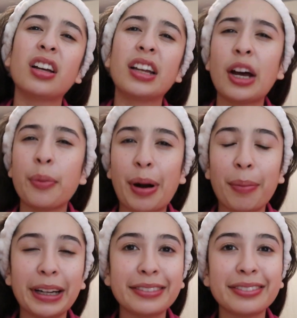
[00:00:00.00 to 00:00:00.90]
And now I'm
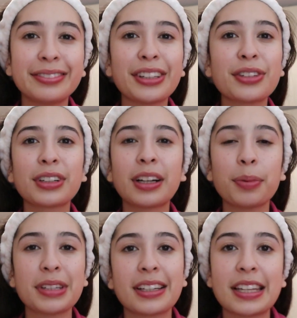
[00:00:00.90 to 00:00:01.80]
rambling. This clip
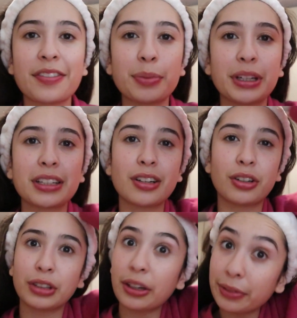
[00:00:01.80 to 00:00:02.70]
is like 7 minutes
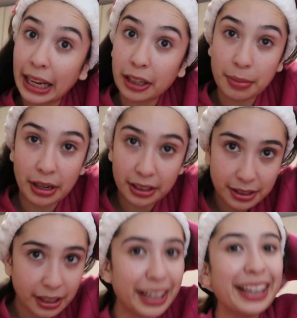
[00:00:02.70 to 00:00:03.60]
long. No, 8 minutes.
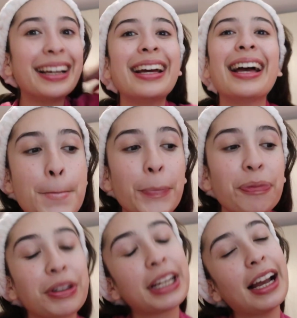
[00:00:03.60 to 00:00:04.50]

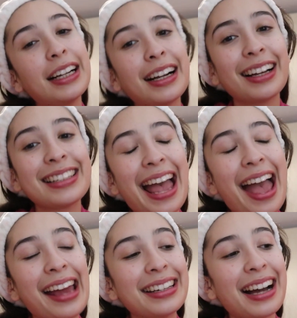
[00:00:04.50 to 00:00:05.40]
Good night guys,
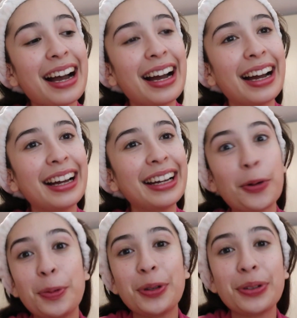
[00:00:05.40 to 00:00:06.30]
and I
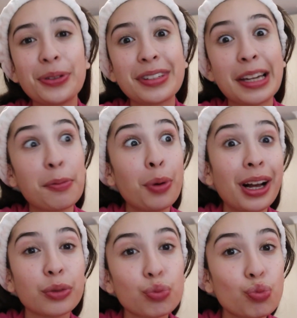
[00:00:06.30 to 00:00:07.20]
hope you slept
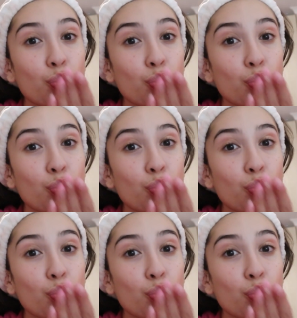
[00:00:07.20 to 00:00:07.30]
well.